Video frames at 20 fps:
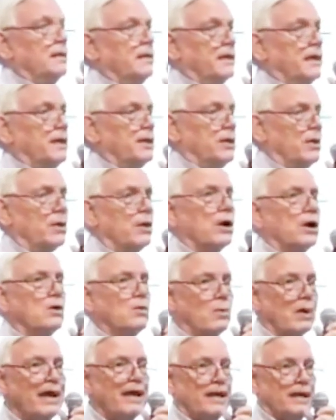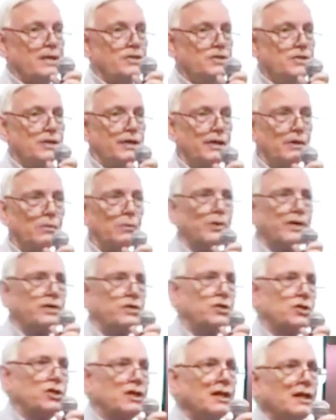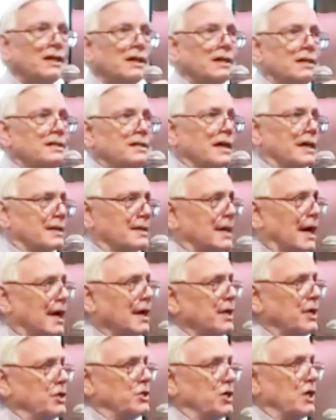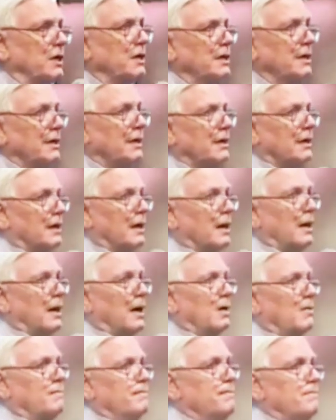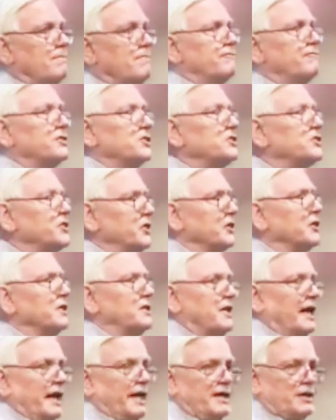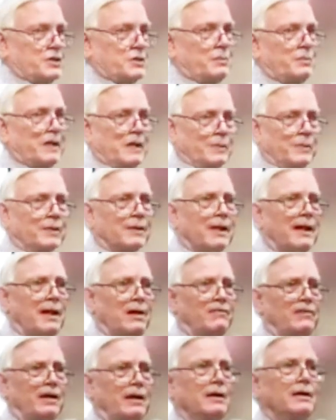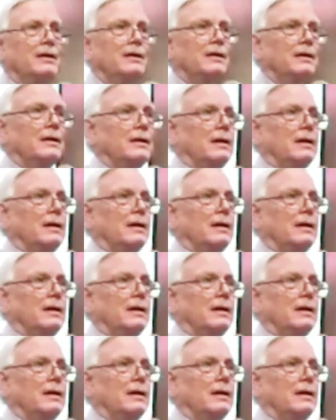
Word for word: there are ways in which technology facilitates people having